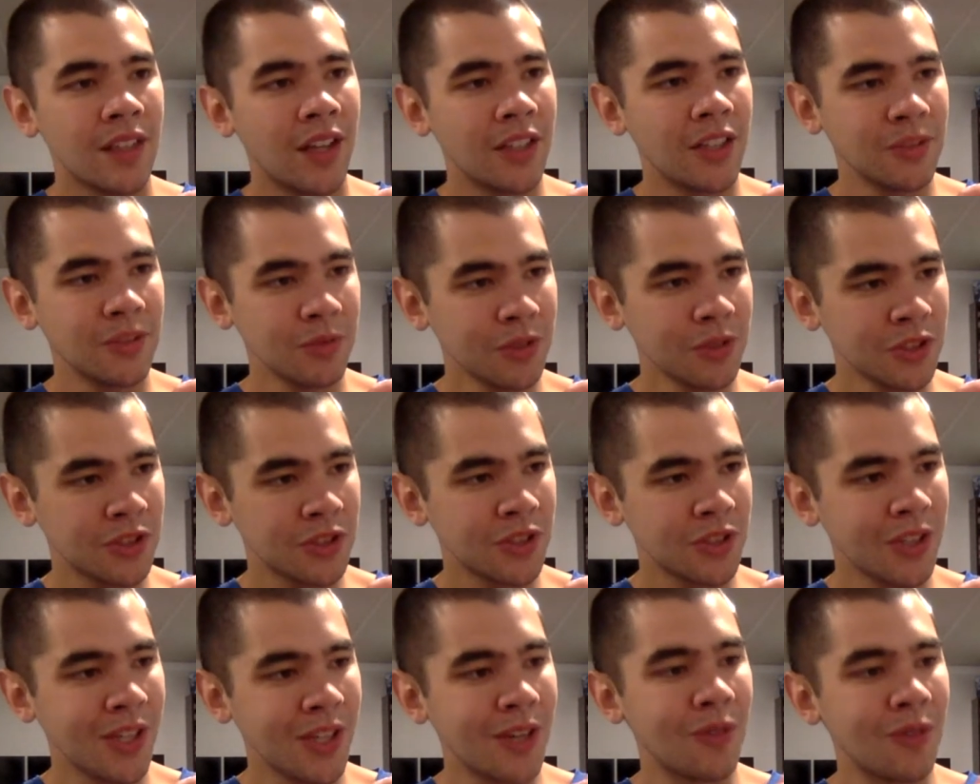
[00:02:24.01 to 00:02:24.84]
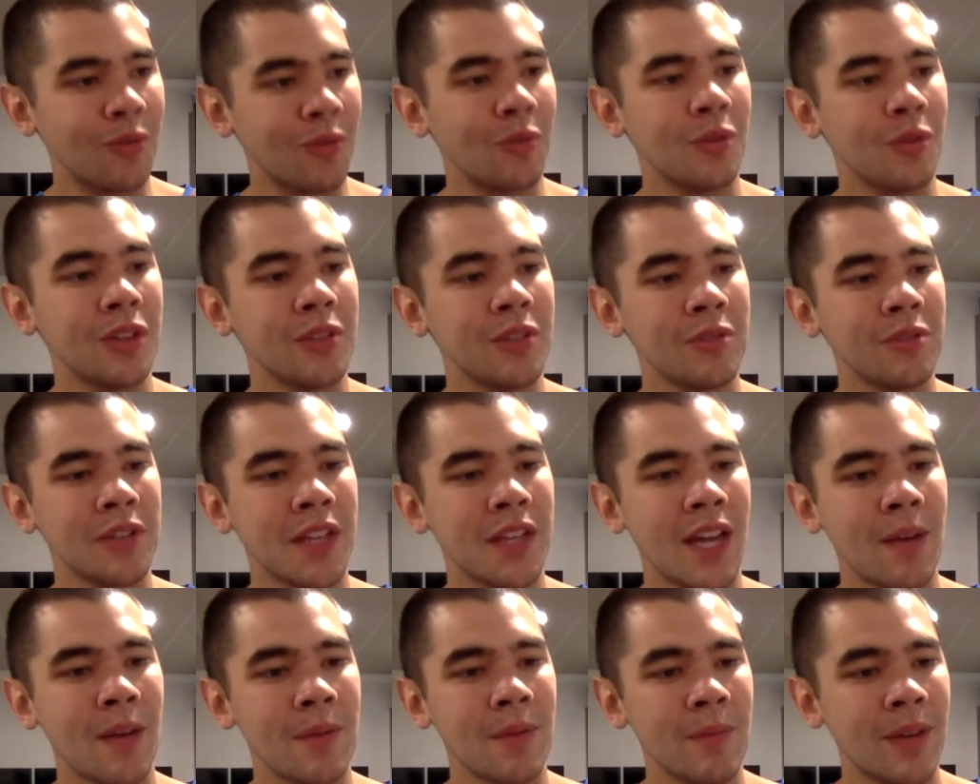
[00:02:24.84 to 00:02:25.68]
This one looks good. Really,
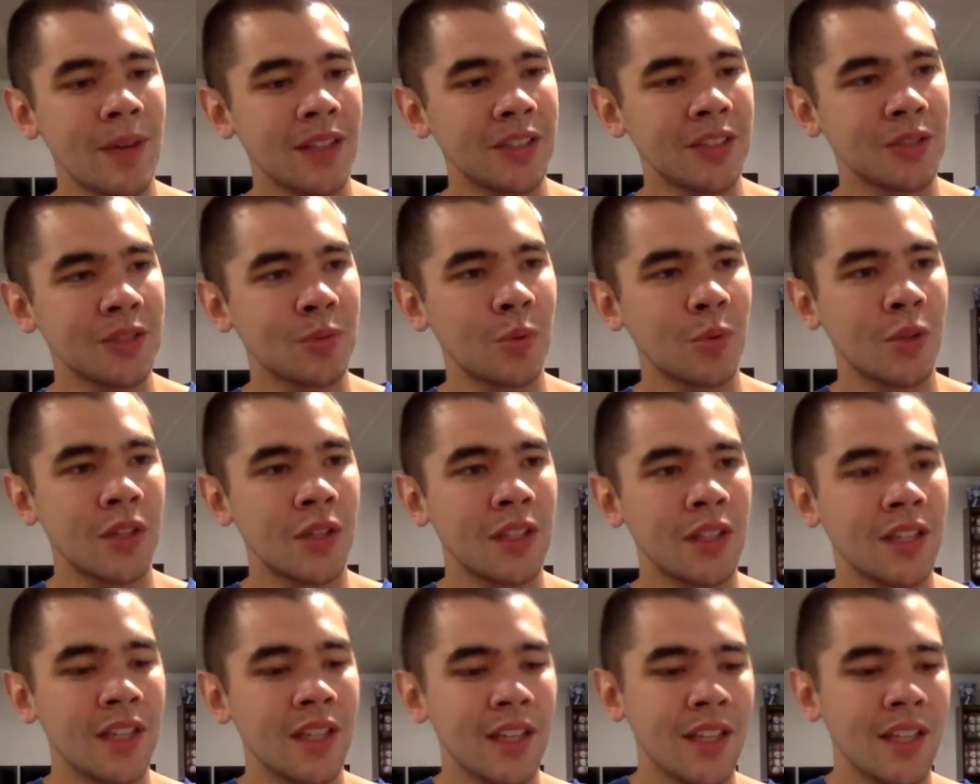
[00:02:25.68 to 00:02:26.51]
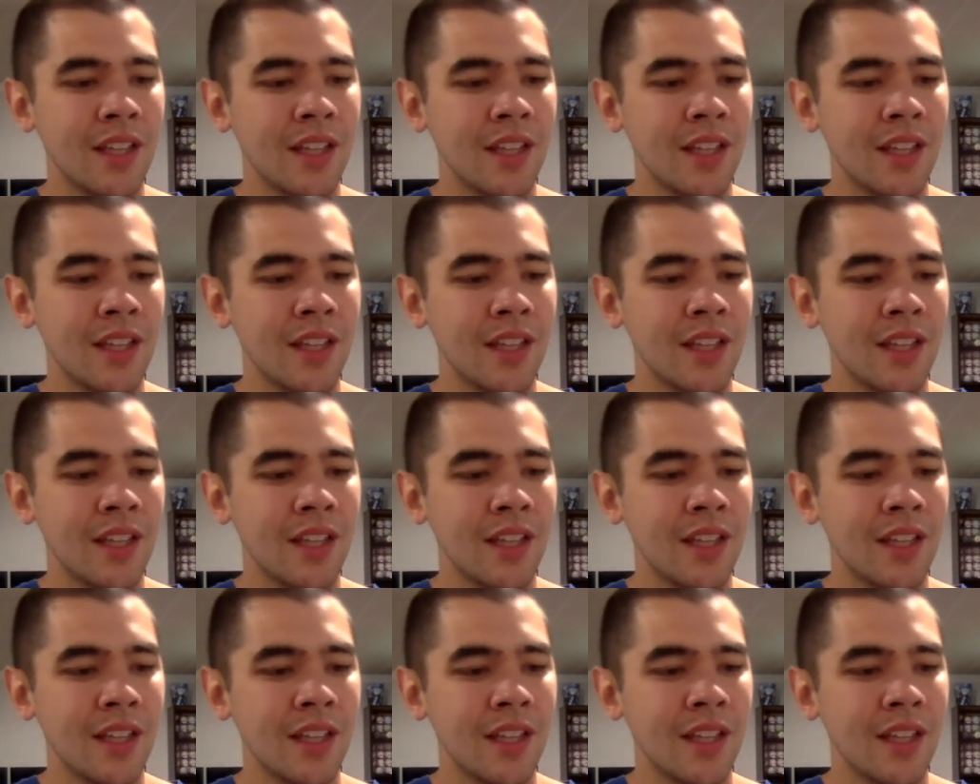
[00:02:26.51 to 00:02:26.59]
really happy about this one.